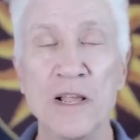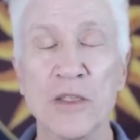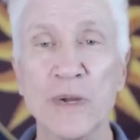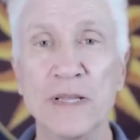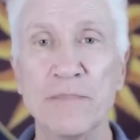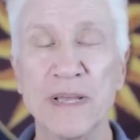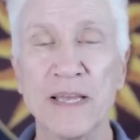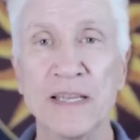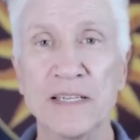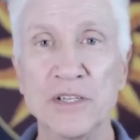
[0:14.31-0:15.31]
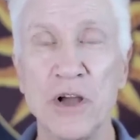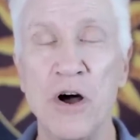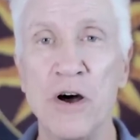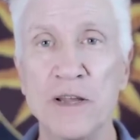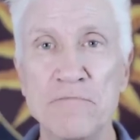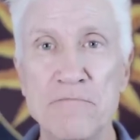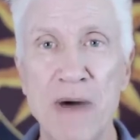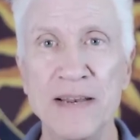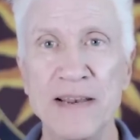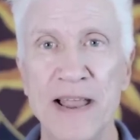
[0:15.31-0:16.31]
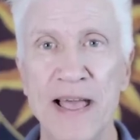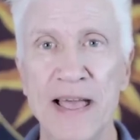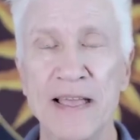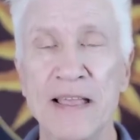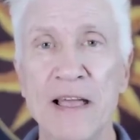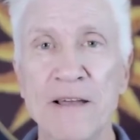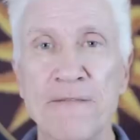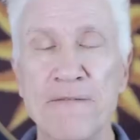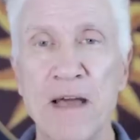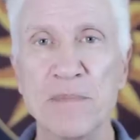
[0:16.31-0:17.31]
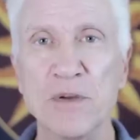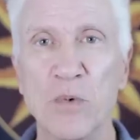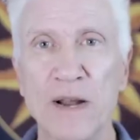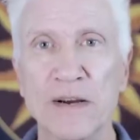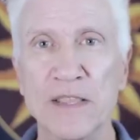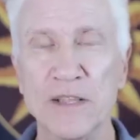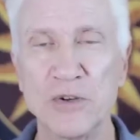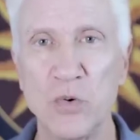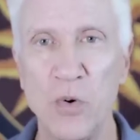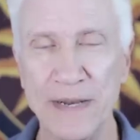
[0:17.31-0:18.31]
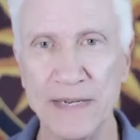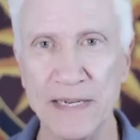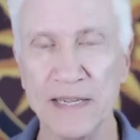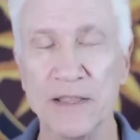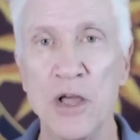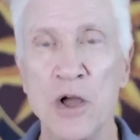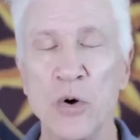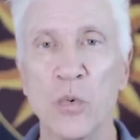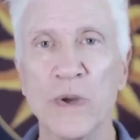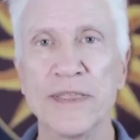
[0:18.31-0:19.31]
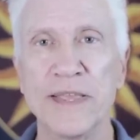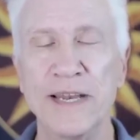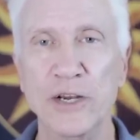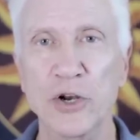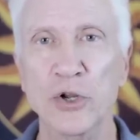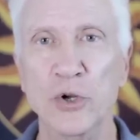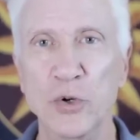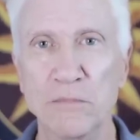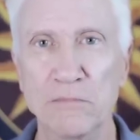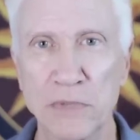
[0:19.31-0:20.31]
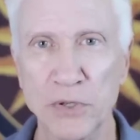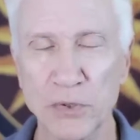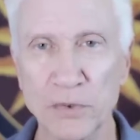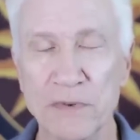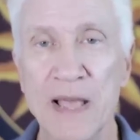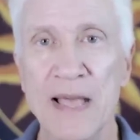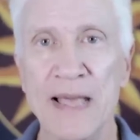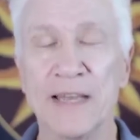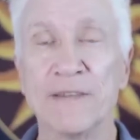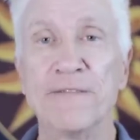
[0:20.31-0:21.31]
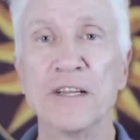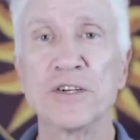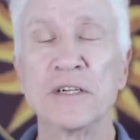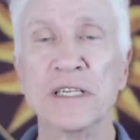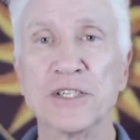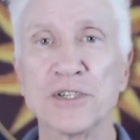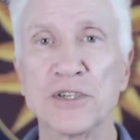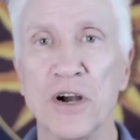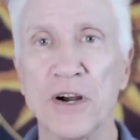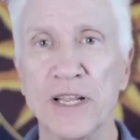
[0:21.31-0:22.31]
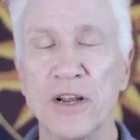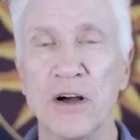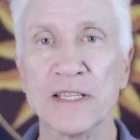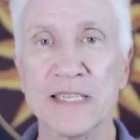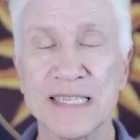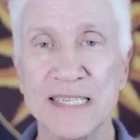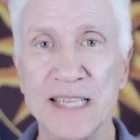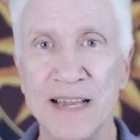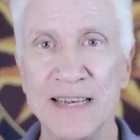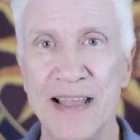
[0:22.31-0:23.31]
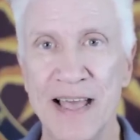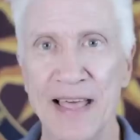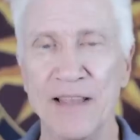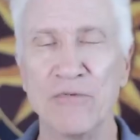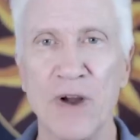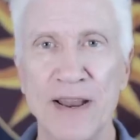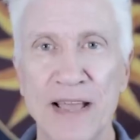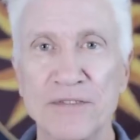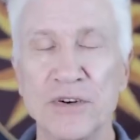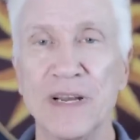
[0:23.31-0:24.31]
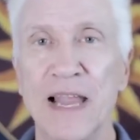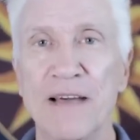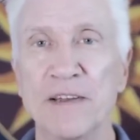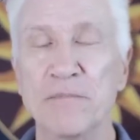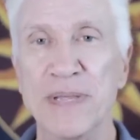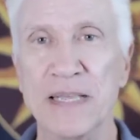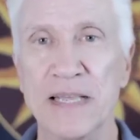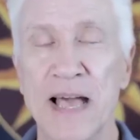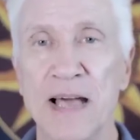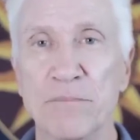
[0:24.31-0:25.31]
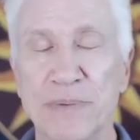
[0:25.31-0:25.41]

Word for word: The week begins on Monday, February the 20th, with a new moon. It officially started on Sunday, right after 11 p.m.